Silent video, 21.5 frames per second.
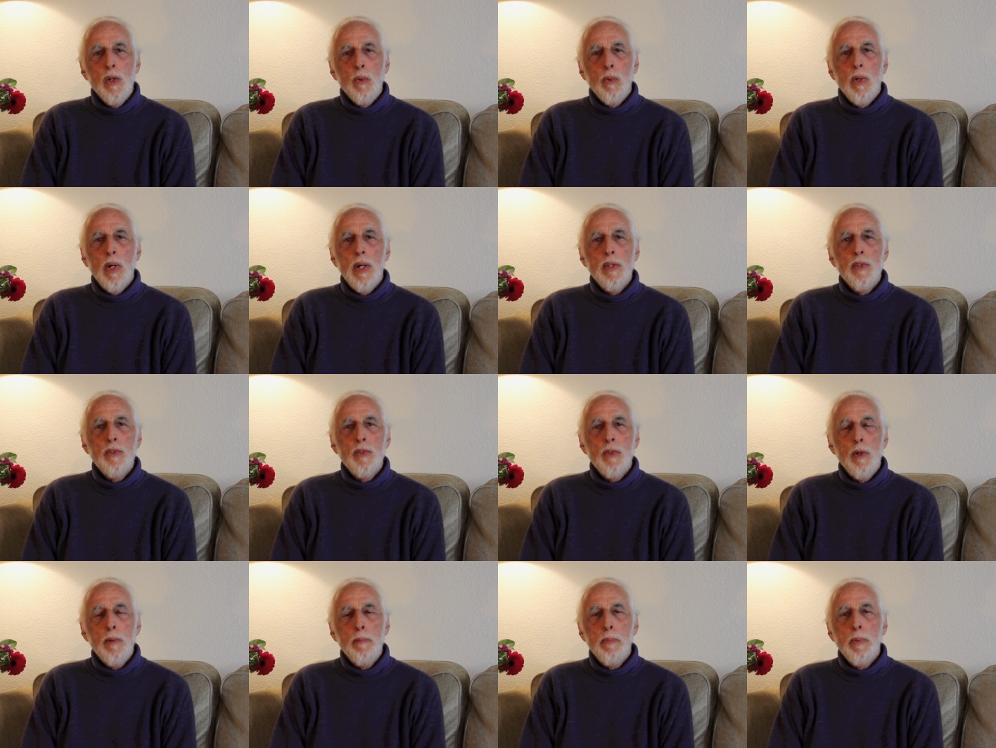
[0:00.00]
Well, I
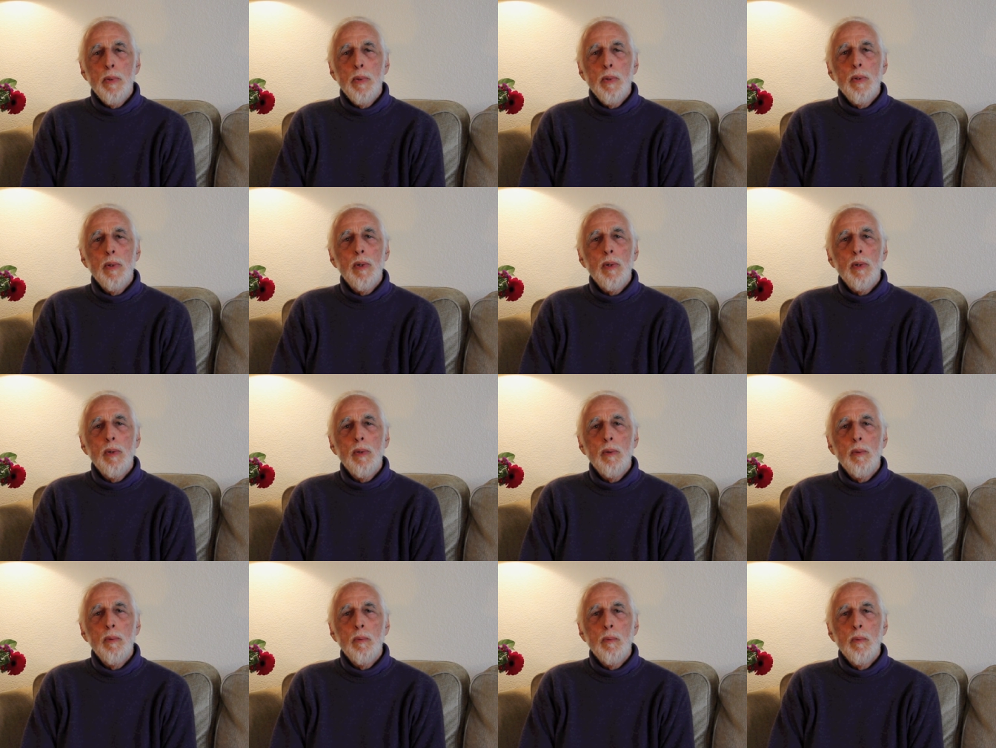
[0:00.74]
saw
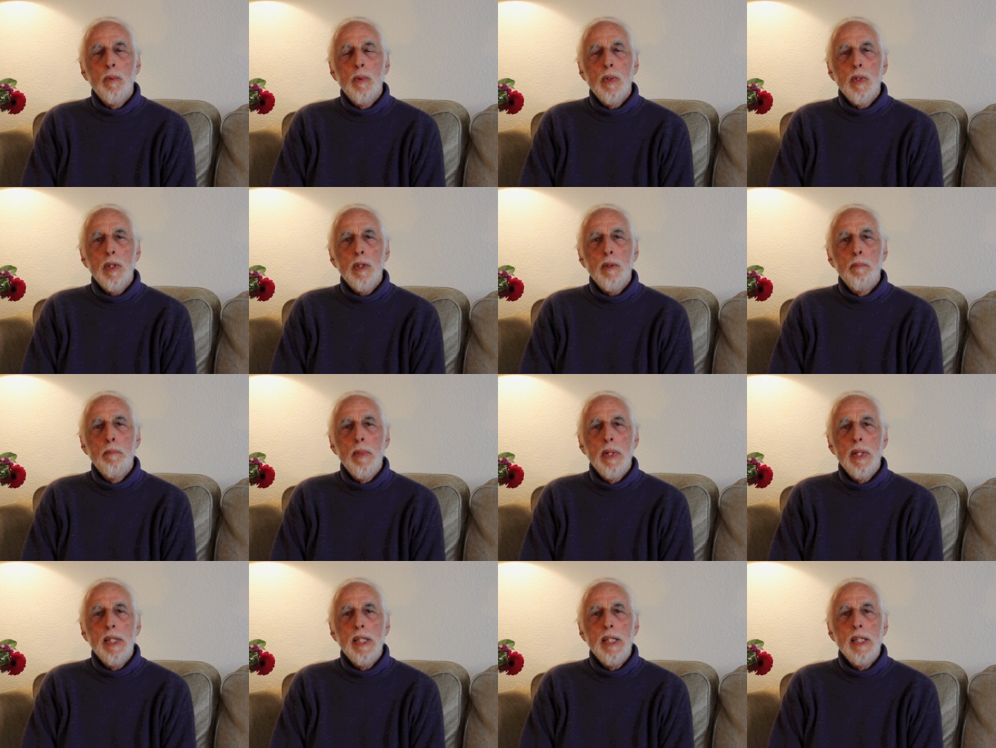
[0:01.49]
Pearl work
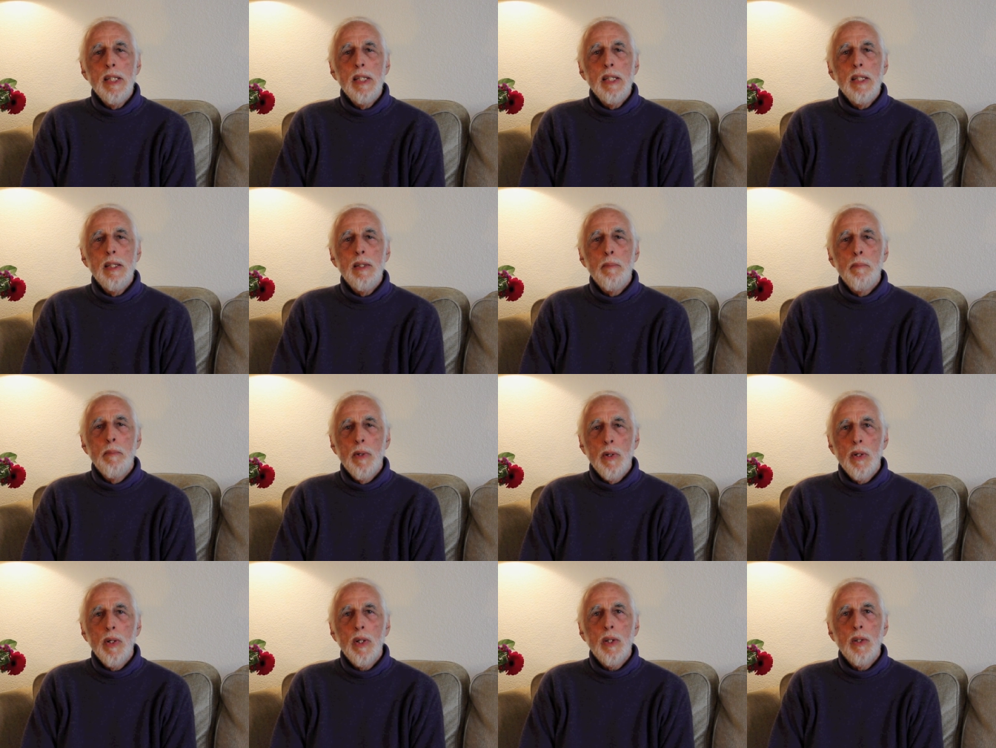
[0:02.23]
many
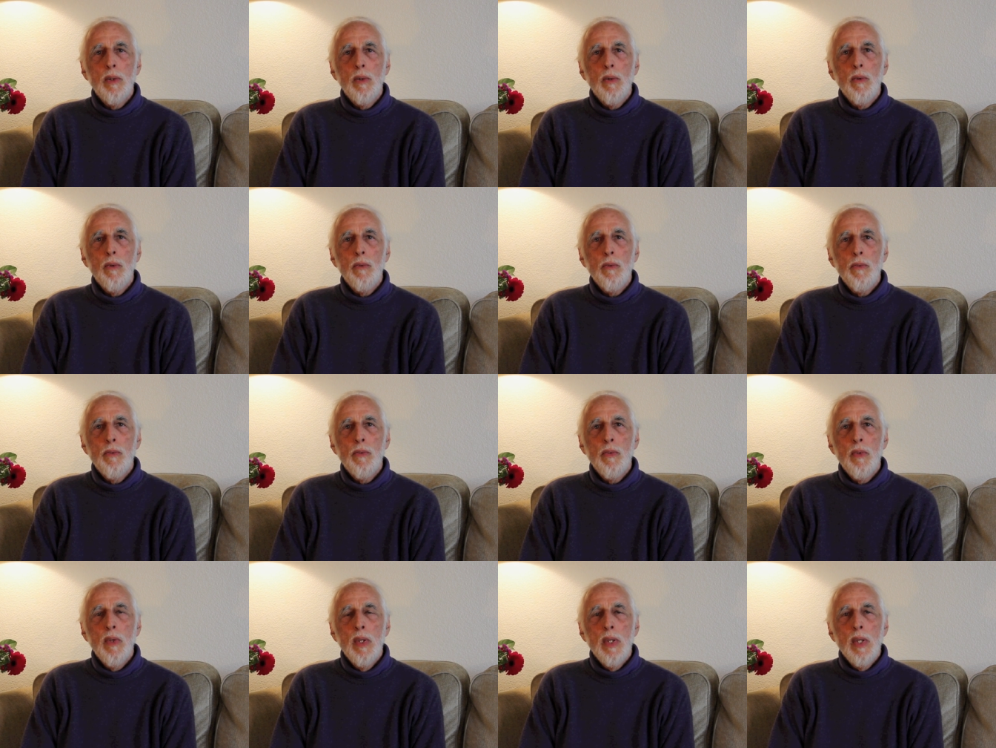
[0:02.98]

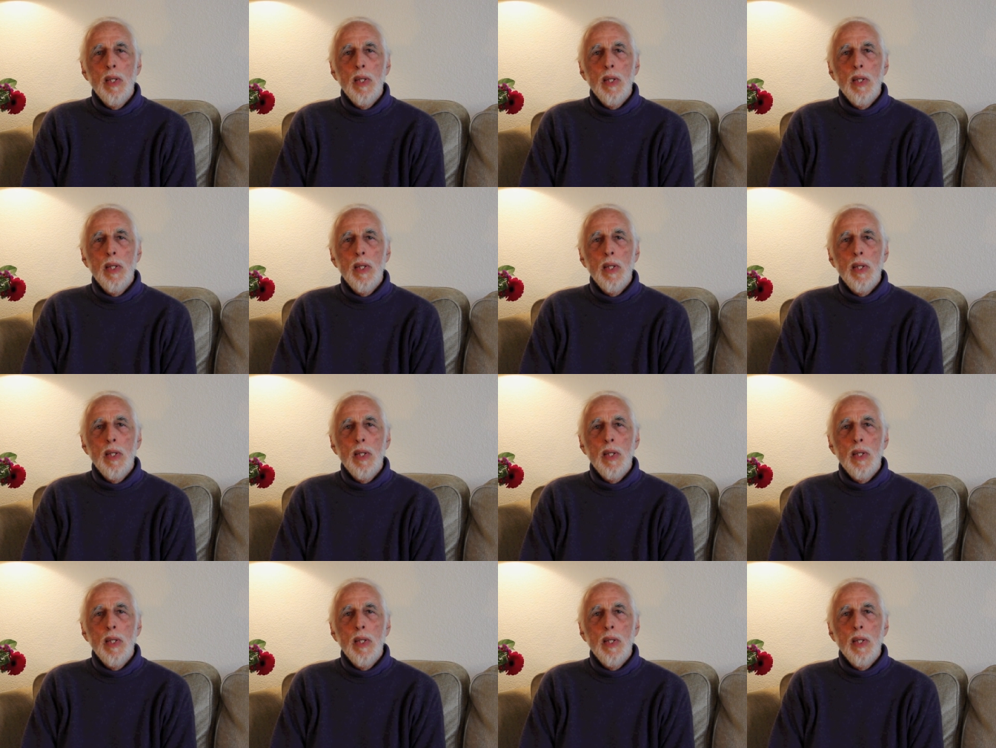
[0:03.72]
miracles,